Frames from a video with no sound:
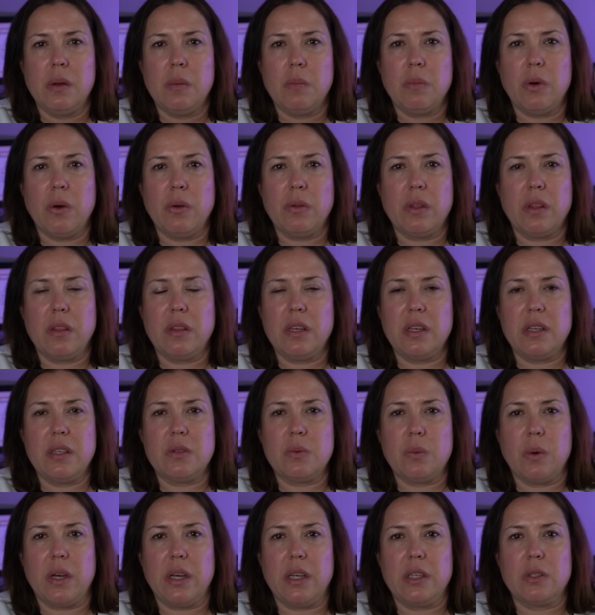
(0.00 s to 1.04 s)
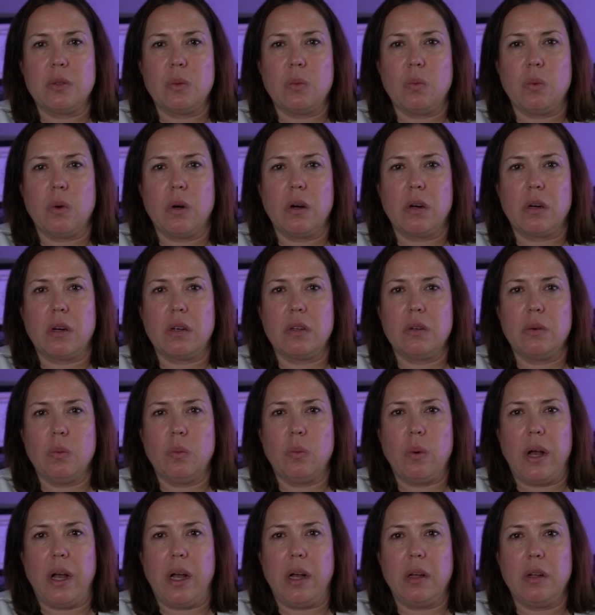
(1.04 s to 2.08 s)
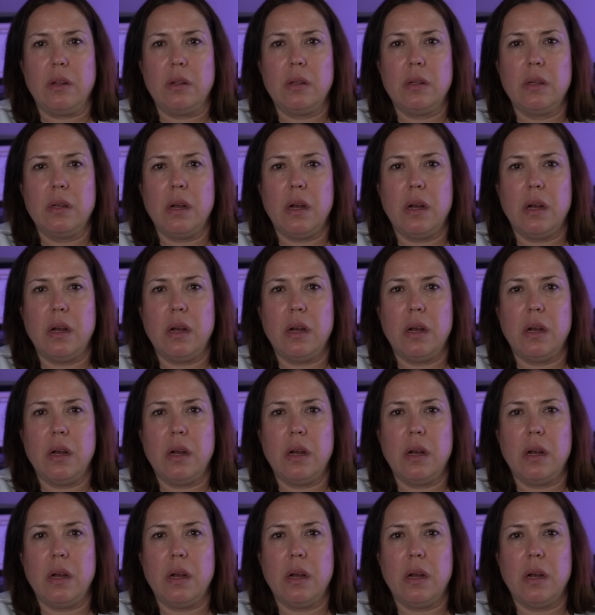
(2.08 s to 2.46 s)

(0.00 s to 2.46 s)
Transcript: Both of these ways work well.